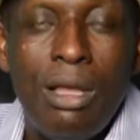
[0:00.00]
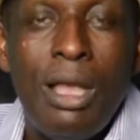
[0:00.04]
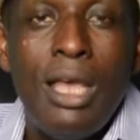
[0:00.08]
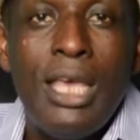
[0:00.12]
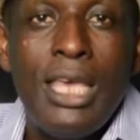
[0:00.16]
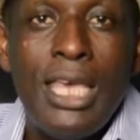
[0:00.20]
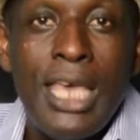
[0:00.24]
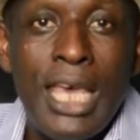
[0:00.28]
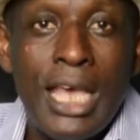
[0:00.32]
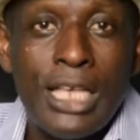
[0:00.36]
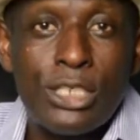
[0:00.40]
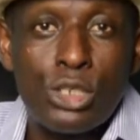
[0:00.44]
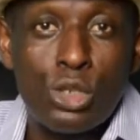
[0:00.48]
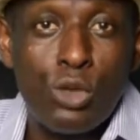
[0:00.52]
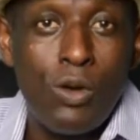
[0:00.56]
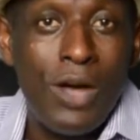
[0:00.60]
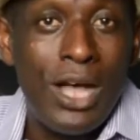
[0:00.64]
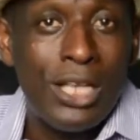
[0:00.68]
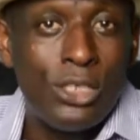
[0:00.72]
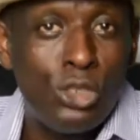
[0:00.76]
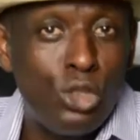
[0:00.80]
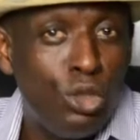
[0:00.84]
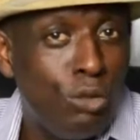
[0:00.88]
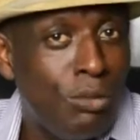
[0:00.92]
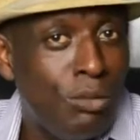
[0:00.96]
Yes. So, I
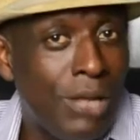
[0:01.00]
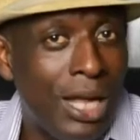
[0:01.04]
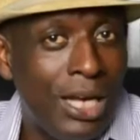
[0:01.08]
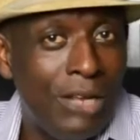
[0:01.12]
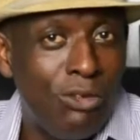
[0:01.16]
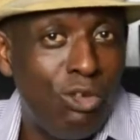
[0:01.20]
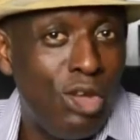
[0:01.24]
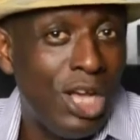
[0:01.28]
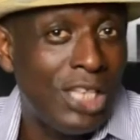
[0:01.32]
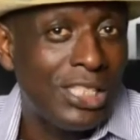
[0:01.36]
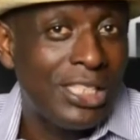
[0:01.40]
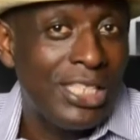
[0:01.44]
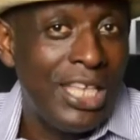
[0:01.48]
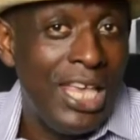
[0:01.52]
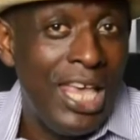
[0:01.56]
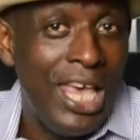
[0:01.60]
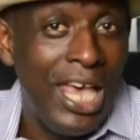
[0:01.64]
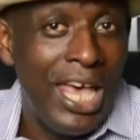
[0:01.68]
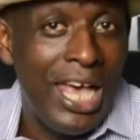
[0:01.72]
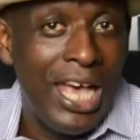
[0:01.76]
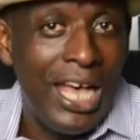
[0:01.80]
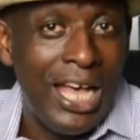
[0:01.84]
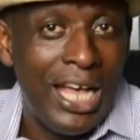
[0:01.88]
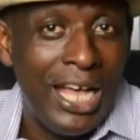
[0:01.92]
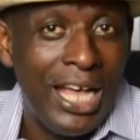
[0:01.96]
assume that if you are still
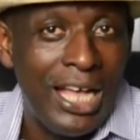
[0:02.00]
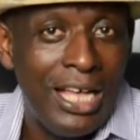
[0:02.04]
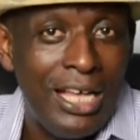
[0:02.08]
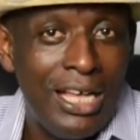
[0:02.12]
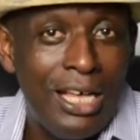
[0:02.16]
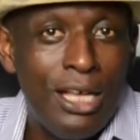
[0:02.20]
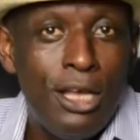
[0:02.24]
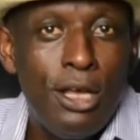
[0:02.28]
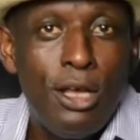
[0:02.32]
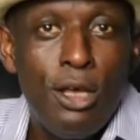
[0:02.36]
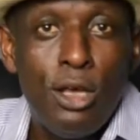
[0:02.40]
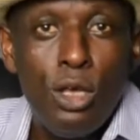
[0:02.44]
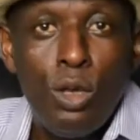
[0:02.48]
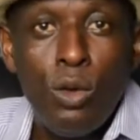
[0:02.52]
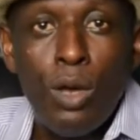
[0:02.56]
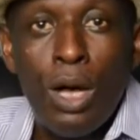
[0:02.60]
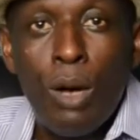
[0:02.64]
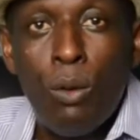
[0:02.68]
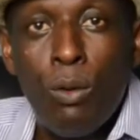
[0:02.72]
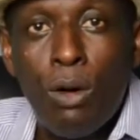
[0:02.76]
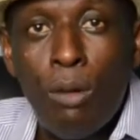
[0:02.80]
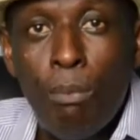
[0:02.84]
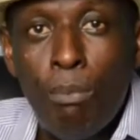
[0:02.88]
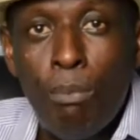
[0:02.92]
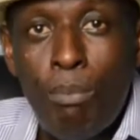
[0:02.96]
here, you are
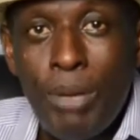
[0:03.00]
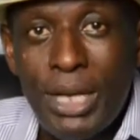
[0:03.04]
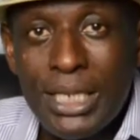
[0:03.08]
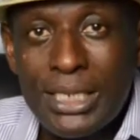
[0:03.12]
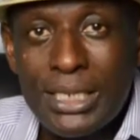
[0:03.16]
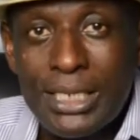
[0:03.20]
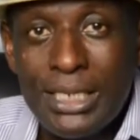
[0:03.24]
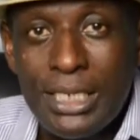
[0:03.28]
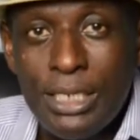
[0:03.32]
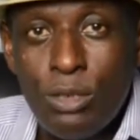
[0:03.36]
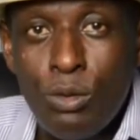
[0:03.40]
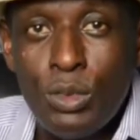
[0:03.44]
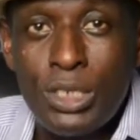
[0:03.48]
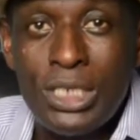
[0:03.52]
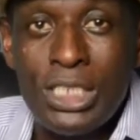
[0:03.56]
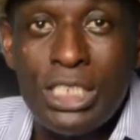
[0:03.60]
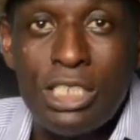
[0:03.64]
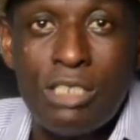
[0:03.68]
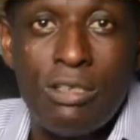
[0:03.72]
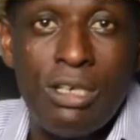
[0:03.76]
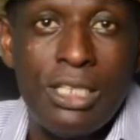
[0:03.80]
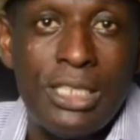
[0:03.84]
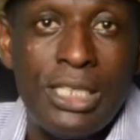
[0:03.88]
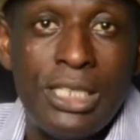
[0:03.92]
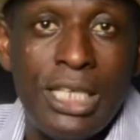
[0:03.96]
one person who is
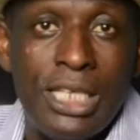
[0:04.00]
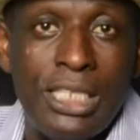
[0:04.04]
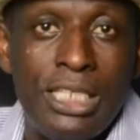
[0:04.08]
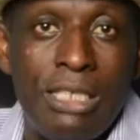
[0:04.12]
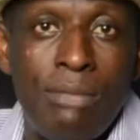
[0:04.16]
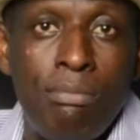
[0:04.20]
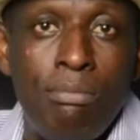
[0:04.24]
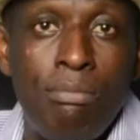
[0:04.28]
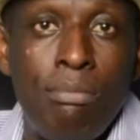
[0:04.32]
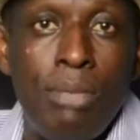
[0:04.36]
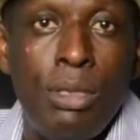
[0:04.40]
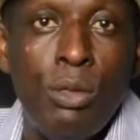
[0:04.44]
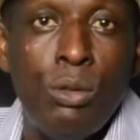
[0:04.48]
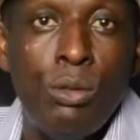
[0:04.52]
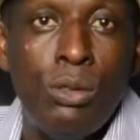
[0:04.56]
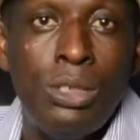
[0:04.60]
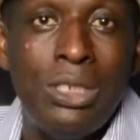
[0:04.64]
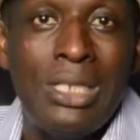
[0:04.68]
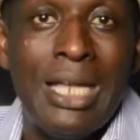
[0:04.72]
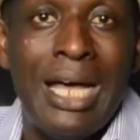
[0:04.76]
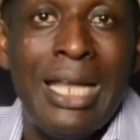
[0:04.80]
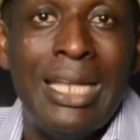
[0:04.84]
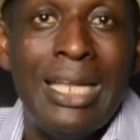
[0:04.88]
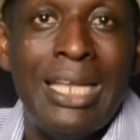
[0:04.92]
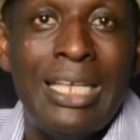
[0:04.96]
interested in
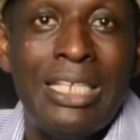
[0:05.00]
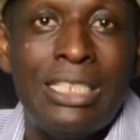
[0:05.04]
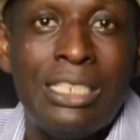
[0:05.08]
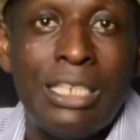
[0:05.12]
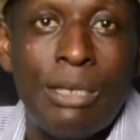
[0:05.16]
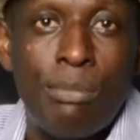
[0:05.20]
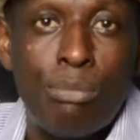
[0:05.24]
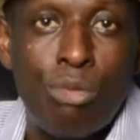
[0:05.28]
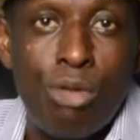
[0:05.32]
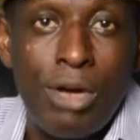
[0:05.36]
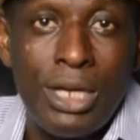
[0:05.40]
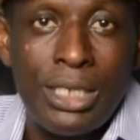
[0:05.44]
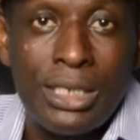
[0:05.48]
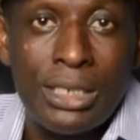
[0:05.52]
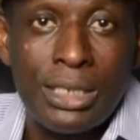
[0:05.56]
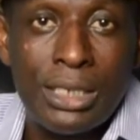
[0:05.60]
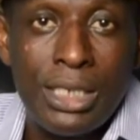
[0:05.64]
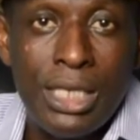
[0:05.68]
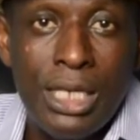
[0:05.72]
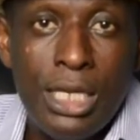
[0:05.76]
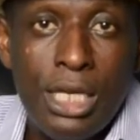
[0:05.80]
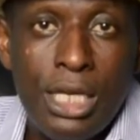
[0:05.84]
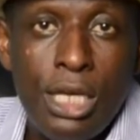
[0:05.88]
building an enterprise.